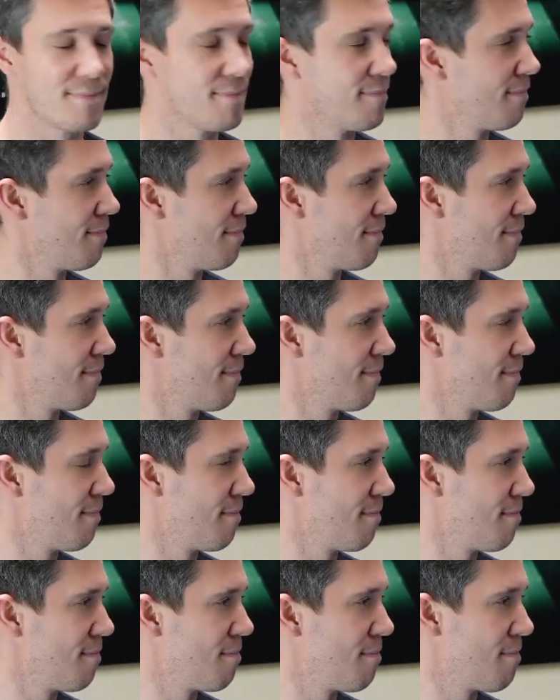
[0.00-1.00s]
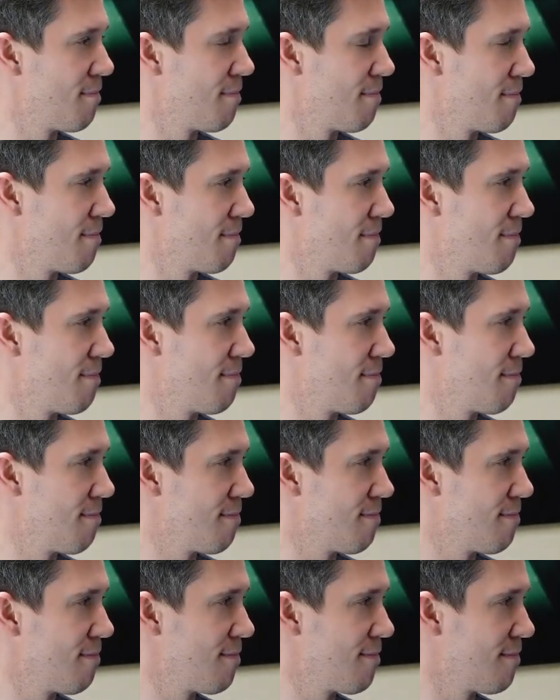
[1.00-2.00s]

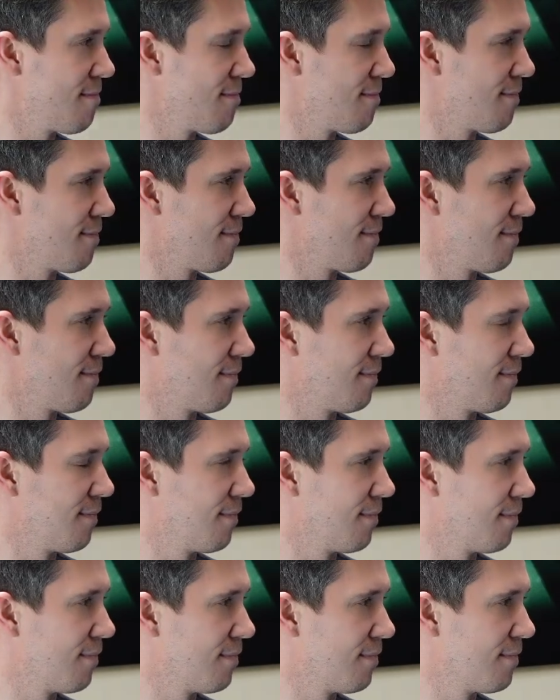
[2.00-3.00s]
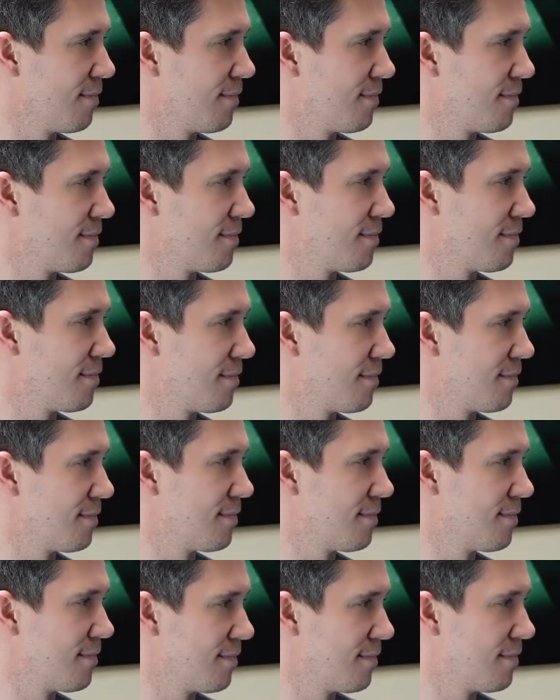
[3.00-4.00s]

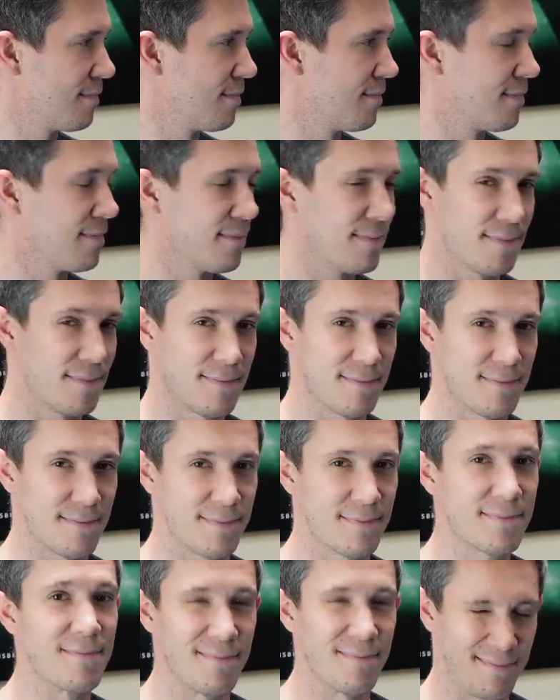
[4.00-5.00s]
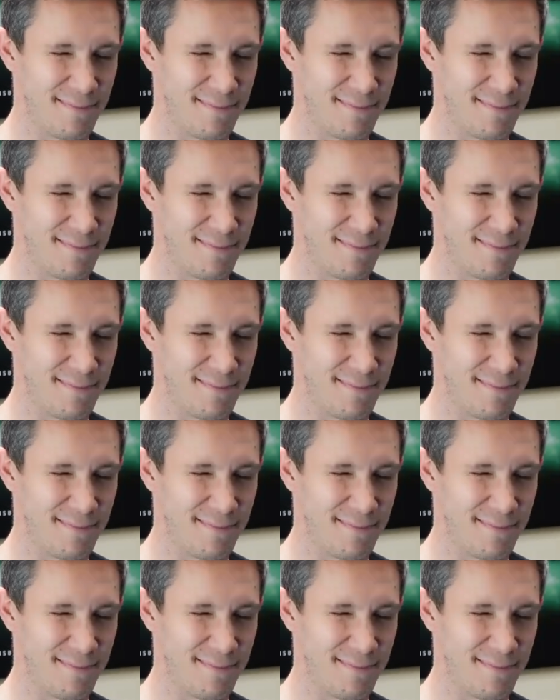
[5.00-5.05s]
(not speaking)